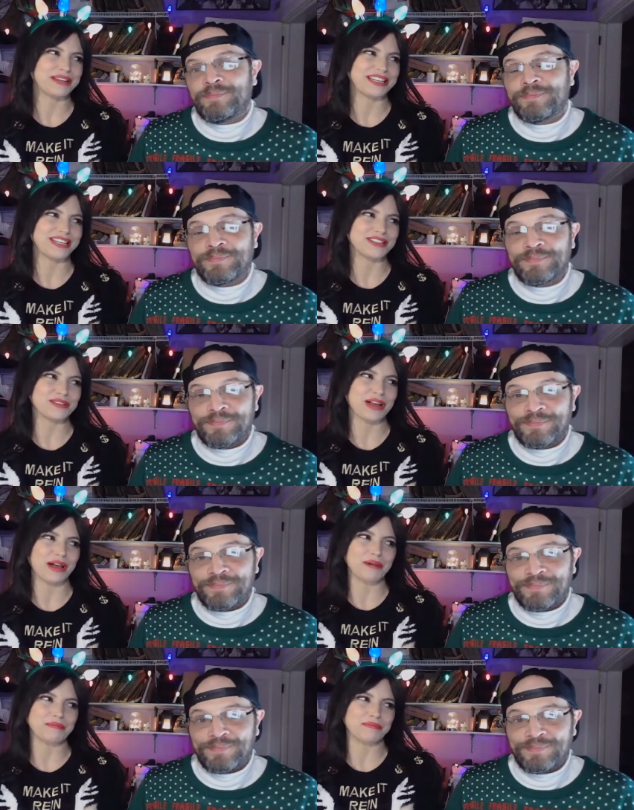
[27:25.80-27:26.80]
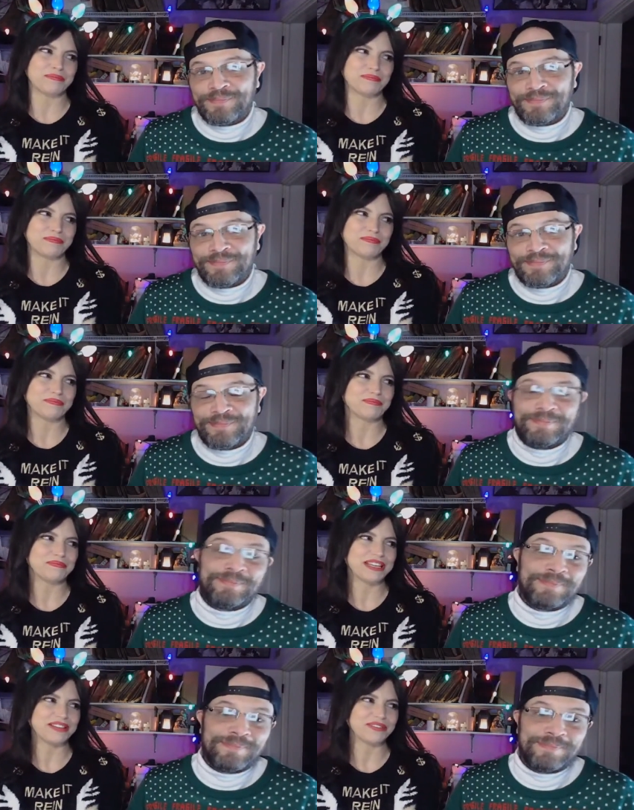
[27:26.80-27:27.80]
Speaker 1: we need your help,
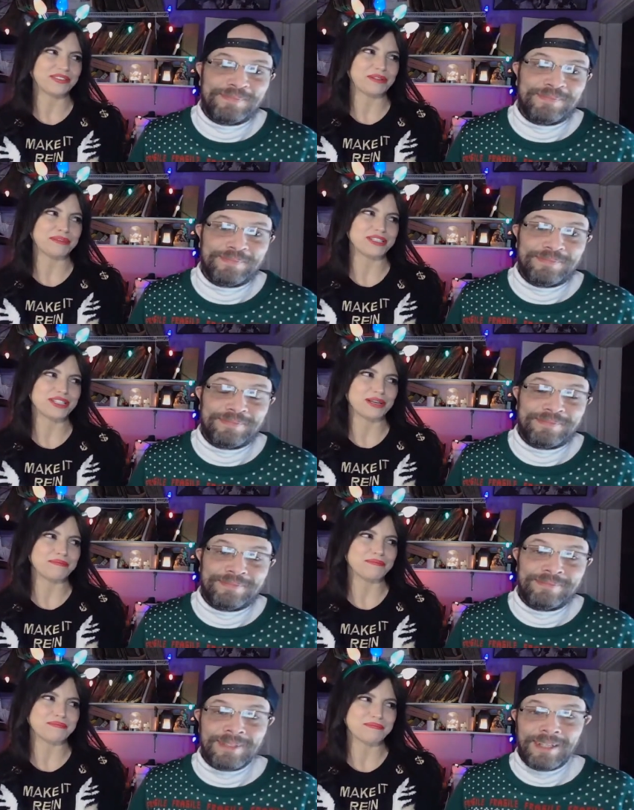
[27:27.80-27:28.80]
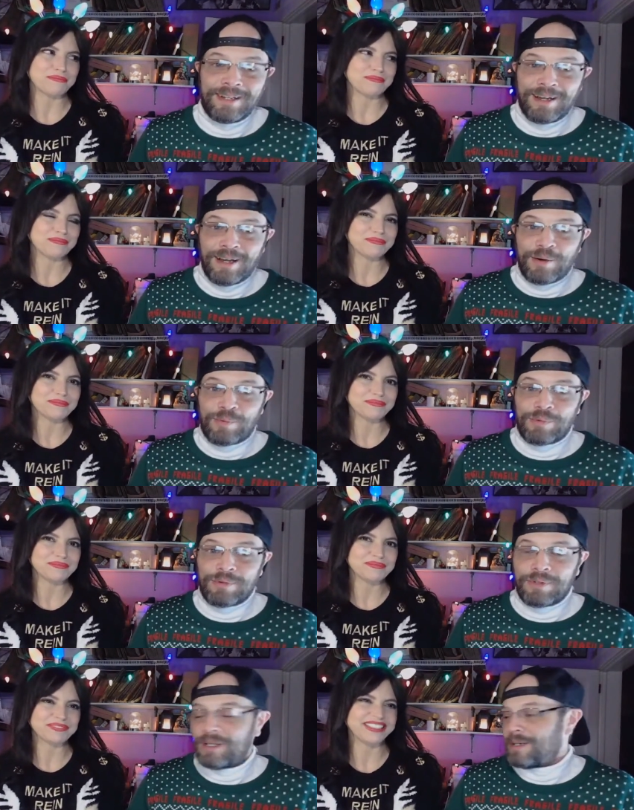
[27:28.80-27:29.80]
Mick Flip and Chip.
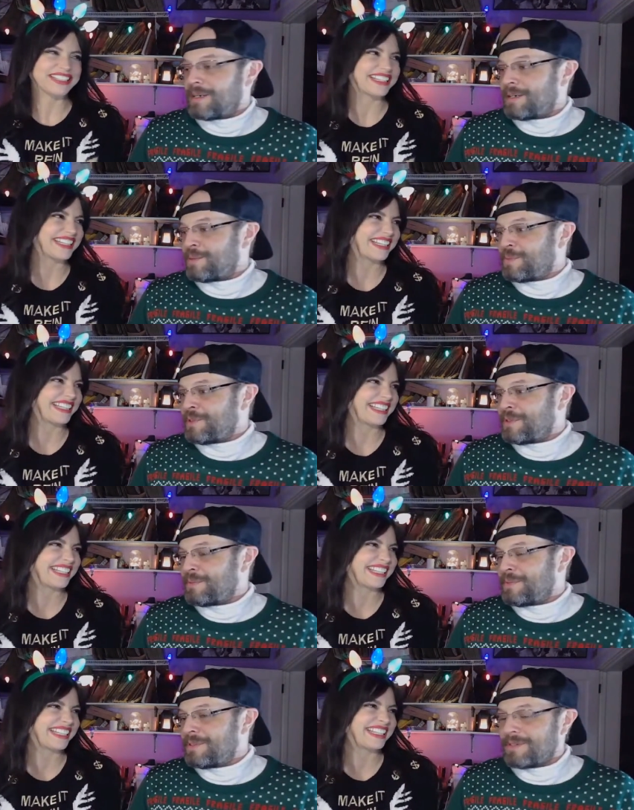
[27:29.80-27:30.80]
Speaker 2: We'll uh we'll we'll